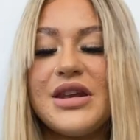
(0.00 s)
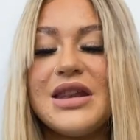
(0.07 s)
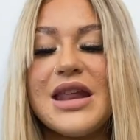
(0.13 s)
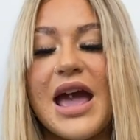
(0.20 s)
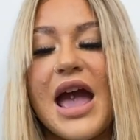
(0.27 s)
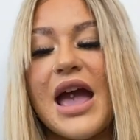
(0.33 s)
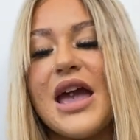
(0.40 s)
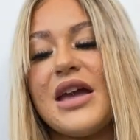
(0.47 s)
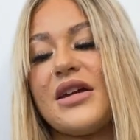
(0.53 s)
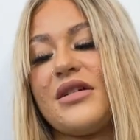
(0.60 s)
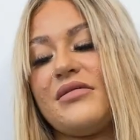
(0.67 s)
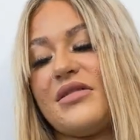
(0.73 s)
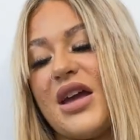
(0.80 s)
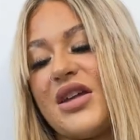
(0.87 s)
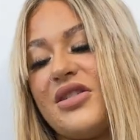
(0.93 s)

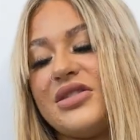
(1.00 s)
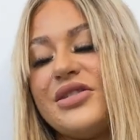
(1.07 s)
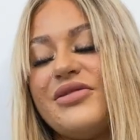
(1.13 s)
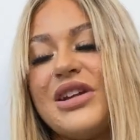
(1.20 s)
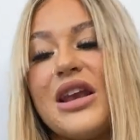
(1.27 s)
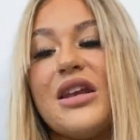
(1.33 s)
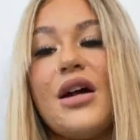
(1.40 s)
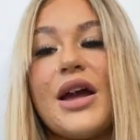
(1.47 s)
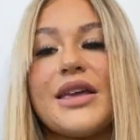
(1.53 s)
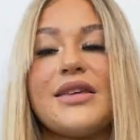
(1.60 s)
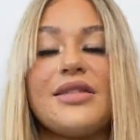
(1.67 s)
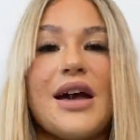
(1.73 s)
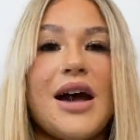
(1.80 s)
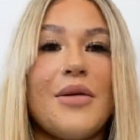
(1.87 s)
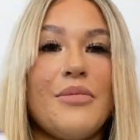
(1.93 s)
neck. Again, I don't really
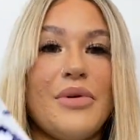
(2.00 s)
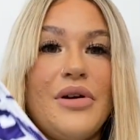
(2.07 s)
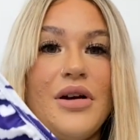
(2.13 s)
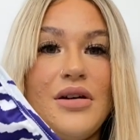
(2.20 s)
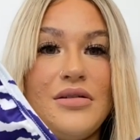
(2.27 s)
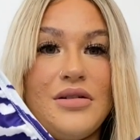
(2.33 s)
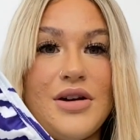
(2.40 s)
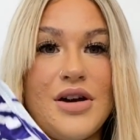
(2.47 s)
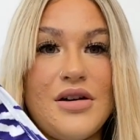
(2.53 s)
like that, but